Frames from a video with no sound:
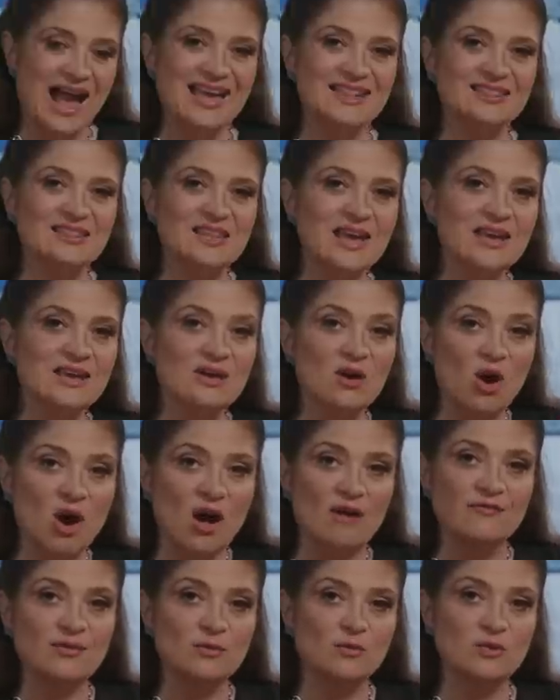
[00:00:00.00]
I like
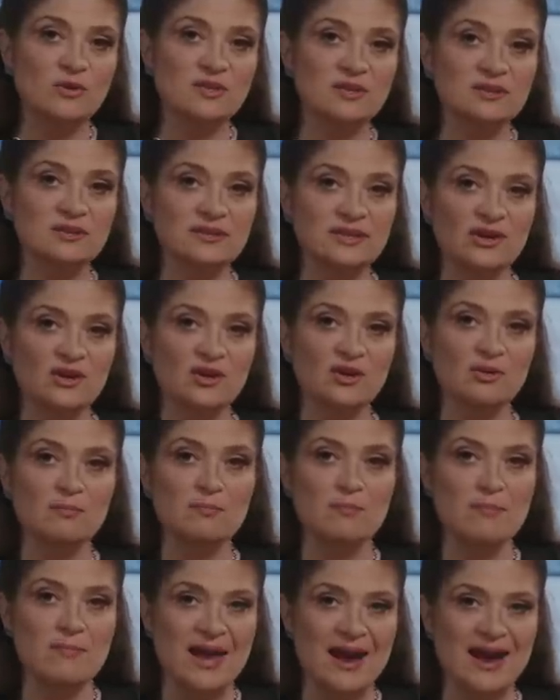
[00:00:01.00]
often when the liquor
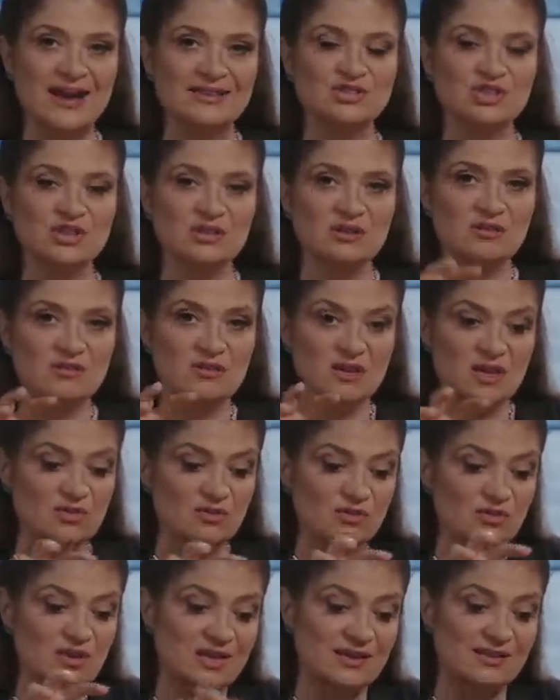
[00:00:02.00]
matches
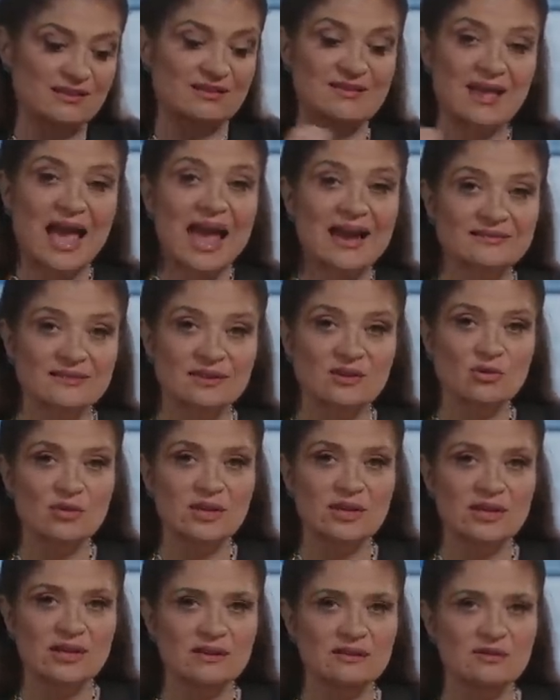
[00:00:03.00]
either the exact
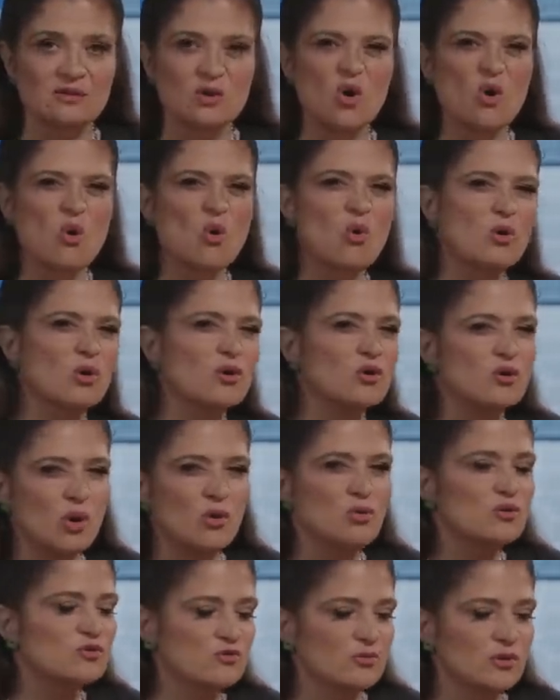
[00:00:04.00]
ingredient or
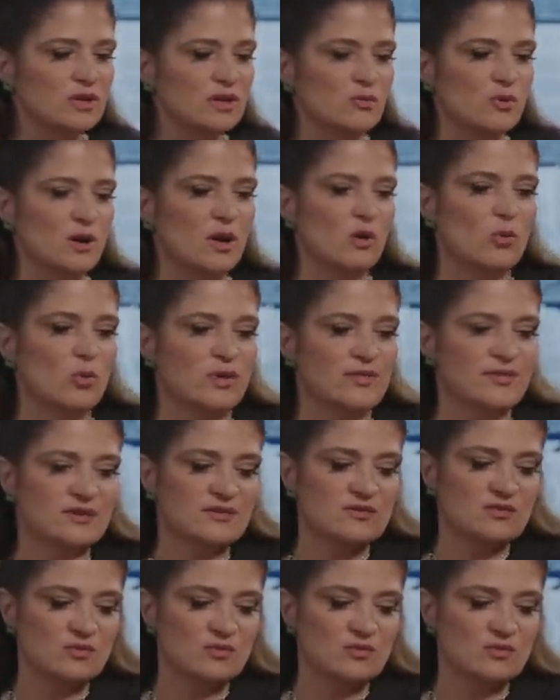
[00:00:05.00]
goes really well with it.